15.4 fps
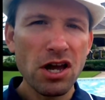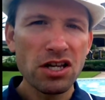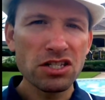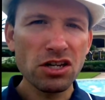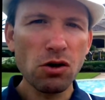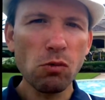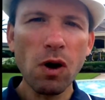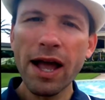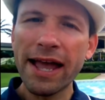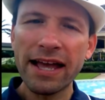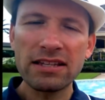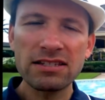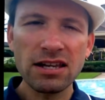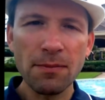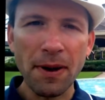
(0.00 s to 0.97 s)
So, what
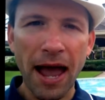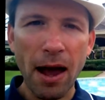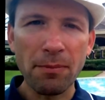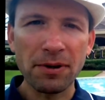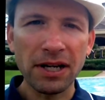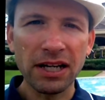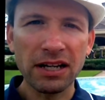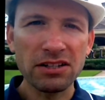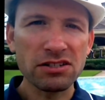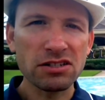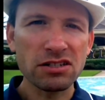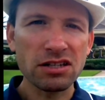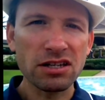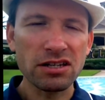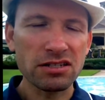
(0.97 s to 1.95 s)
ends up happening
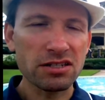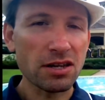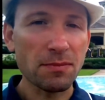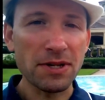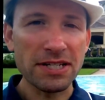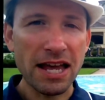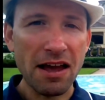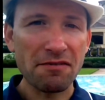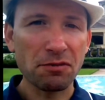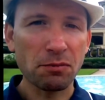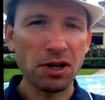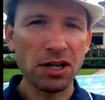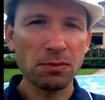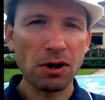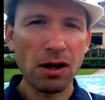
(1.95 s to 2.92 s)
is, is somebody's having
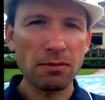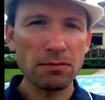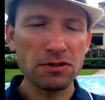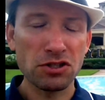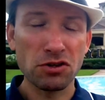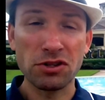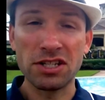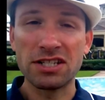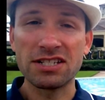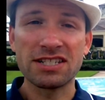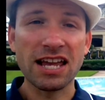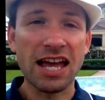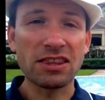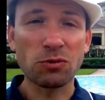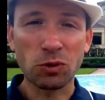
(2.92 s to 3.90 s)
money problems, so they
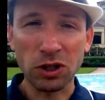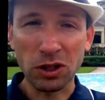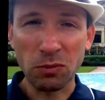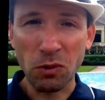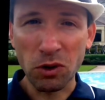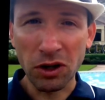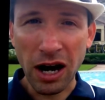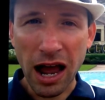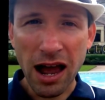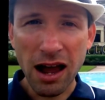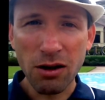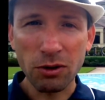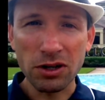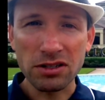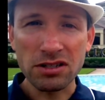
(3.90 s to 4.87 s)
decide to work more
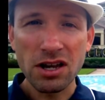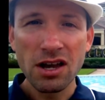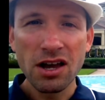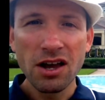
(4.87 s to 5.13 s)
hours,